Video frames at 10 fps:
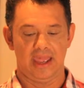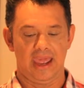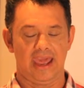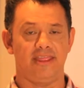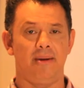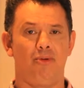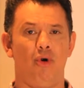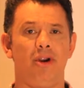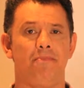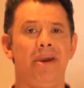and they
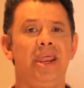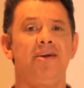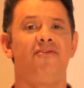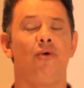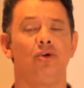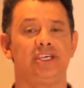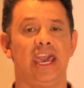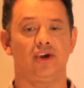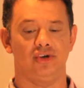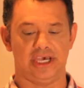brought many false
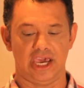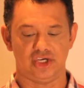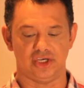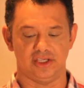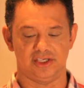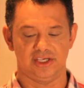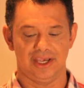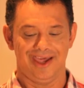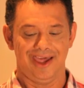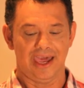accusations
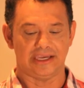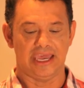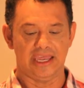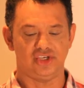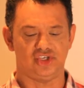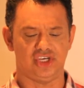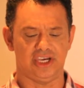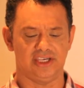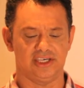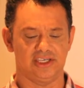against
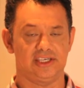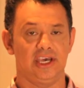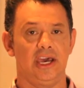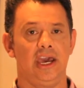Jesus.